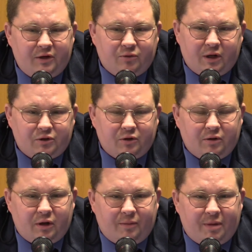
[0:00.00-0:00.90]

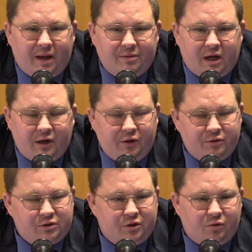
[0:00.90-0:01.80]
director, Bob Donahue,
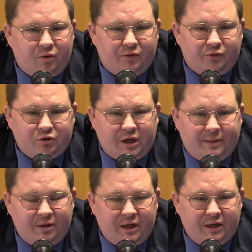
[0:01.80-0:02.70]
has done a wonderful
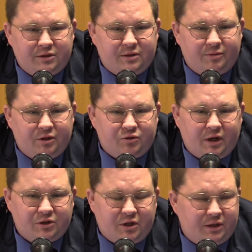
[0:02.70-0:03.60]
job at getting some of the
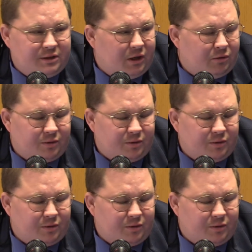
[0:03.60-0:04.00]
trash cans out.